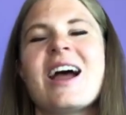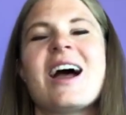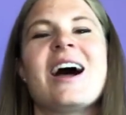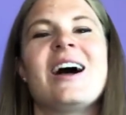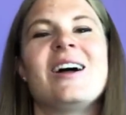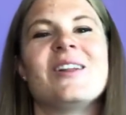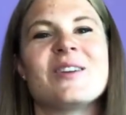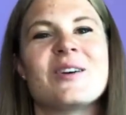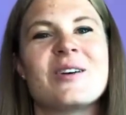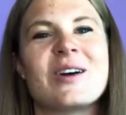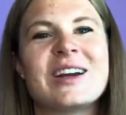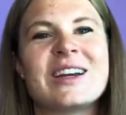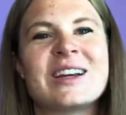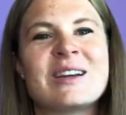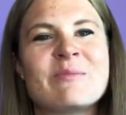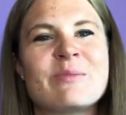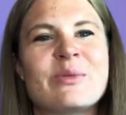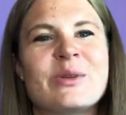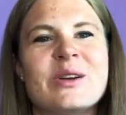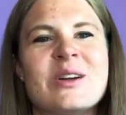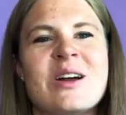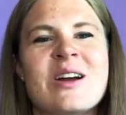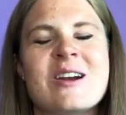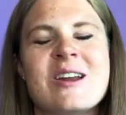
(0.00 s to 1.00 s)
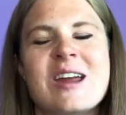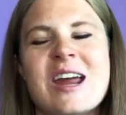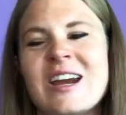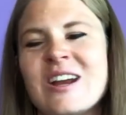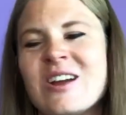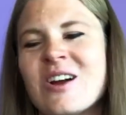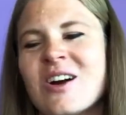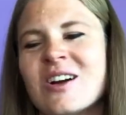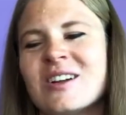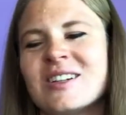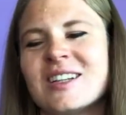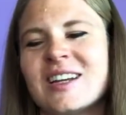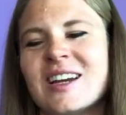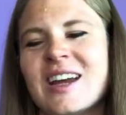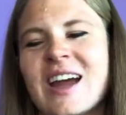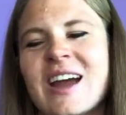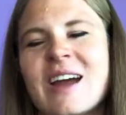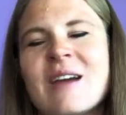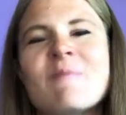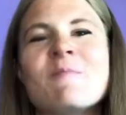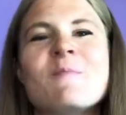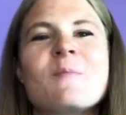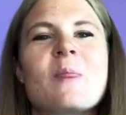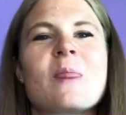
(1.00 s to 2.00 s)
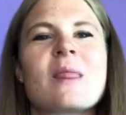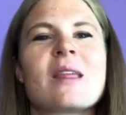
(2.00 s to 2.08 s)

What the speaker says: although I didn't put any on today.